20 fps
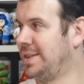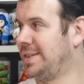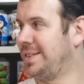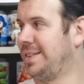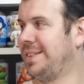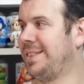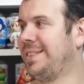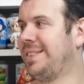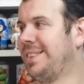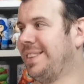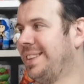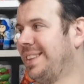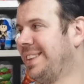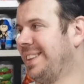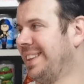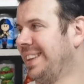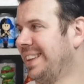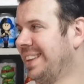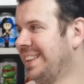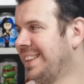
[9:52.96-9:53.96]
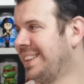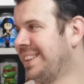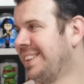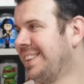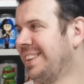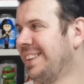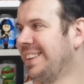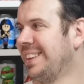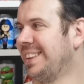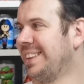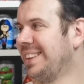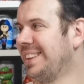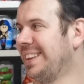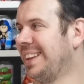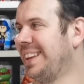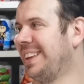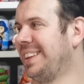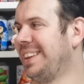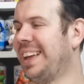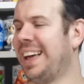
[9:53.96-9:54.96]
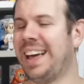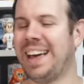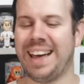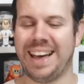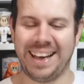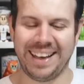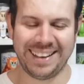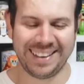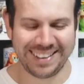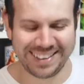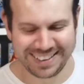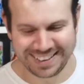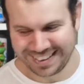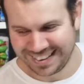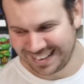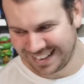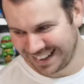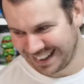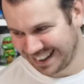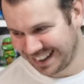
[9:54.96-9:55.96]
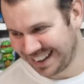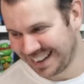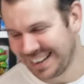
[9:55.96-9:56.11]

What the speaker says: The person shown says nothing.